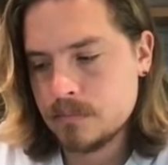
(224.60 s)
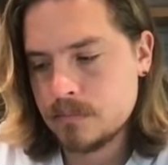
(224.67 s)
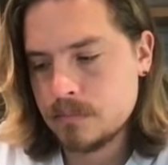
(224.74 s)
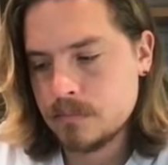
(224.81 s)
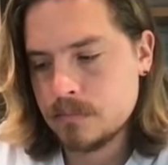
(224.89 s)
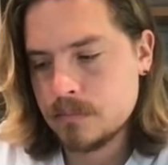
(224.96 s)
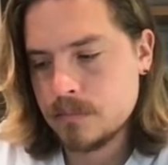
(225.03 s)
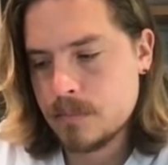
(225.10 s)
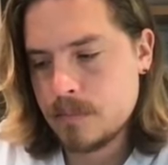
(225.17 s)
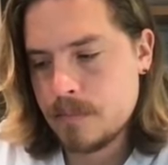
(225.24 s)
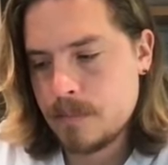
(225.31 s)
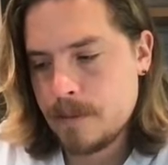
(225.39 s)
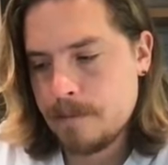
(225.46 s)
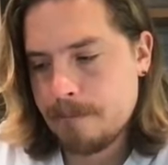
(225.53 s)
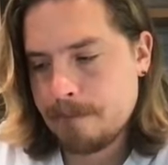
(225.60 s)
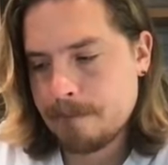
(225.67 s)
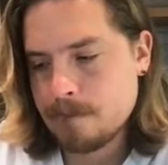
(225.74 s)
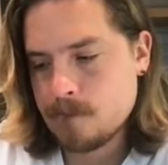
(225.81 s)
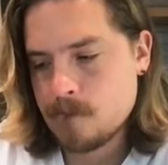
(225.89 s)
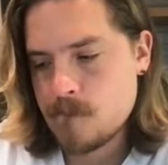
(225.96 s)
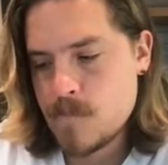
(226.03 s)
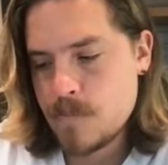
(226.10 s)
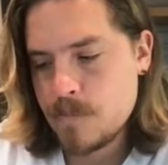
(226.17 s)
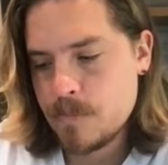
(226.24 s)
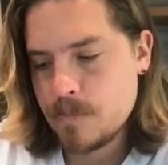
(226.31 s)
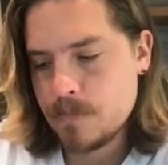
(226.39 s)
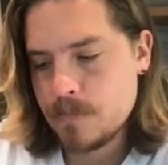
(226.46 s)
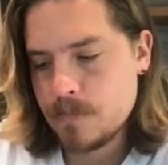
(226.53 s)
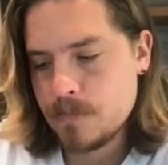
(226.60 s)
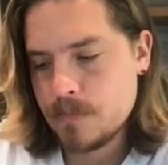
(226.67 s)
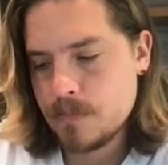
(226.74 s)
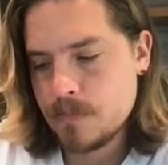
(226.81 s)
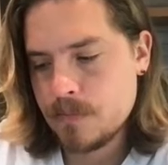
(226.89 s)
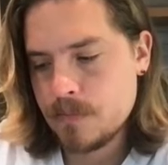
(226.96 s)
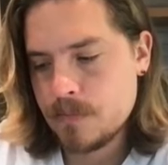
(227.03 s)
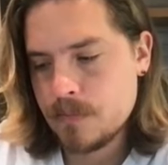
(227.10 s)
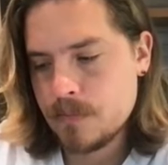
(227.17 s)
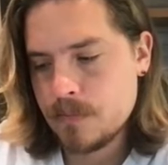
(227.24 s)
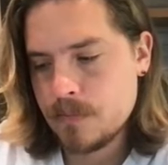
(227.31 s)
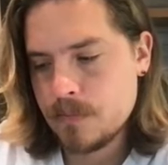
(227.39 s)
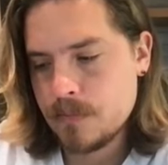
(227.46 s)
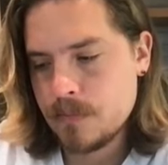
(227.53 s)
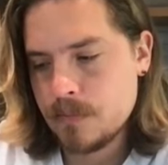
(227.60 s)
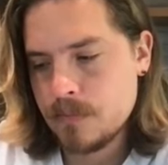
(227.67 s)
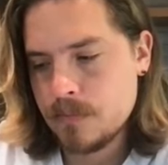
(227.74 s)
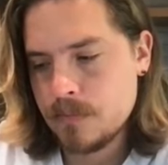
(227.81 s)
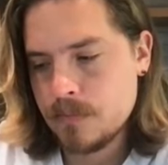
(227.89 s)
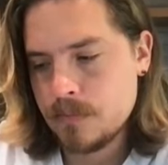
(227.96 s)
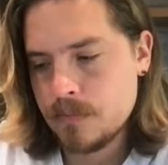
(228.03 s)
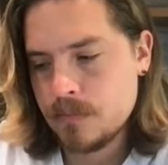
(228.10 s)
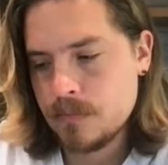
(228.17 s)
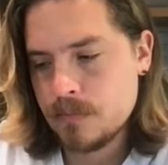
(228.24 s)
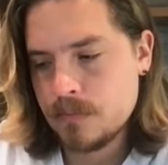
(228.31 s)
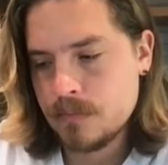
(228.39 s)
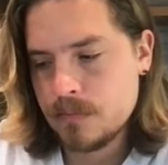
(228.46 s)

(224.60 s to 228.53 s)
[no speech]